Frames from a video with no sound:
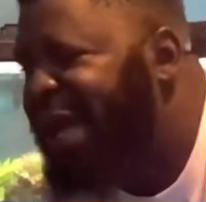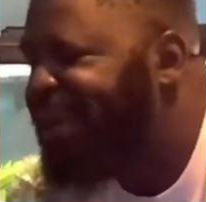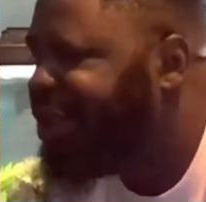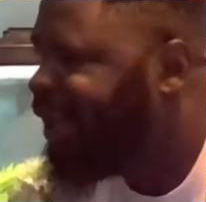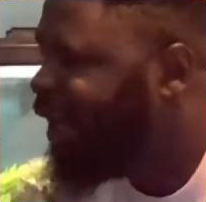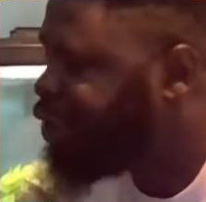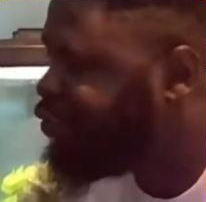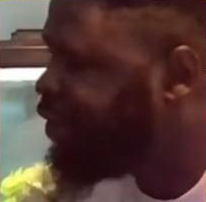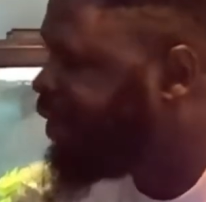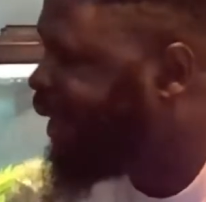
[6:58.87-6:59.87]
it's
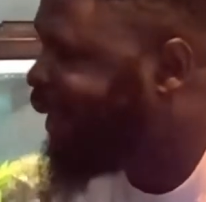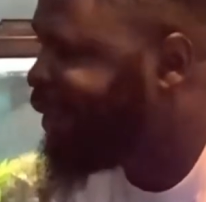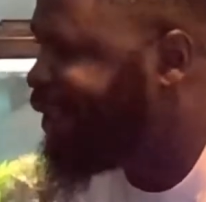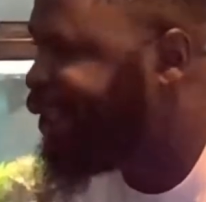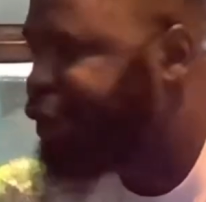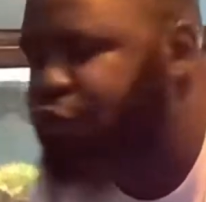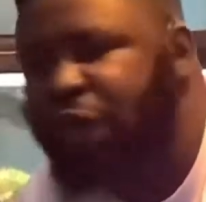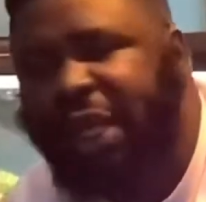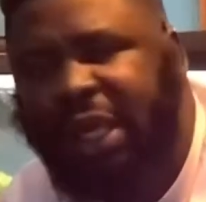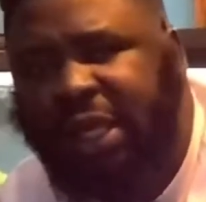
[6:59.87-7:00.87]
actually like
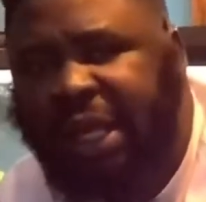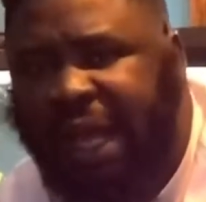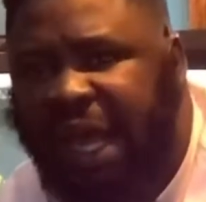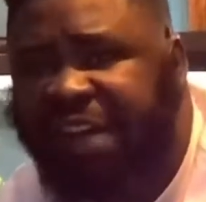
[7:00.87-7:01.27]
stringy. I've